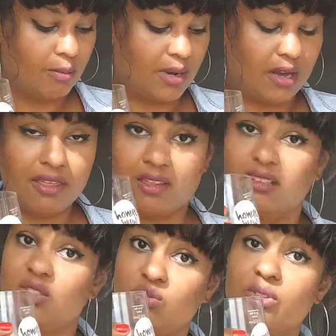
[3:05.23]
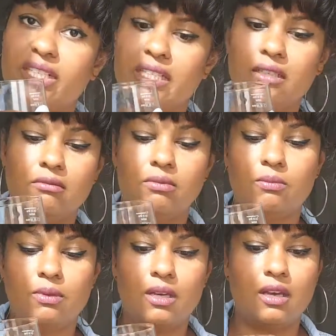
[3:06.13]
But I think this is really,
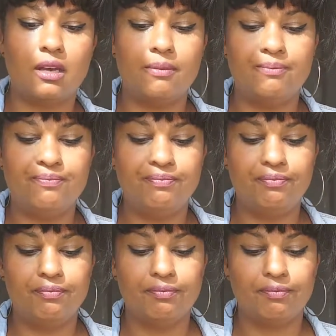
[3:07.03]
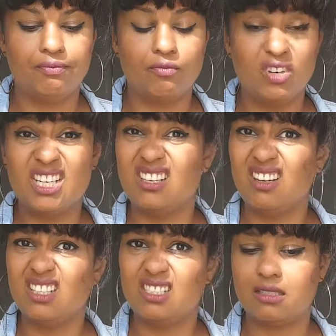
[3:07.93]
really
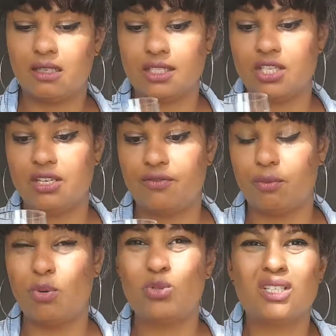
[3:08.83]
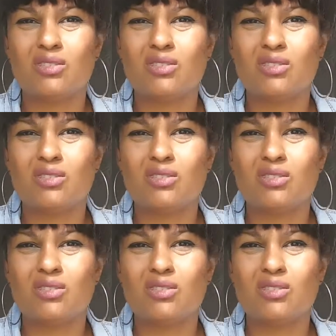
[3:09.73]
nice actually for a porter.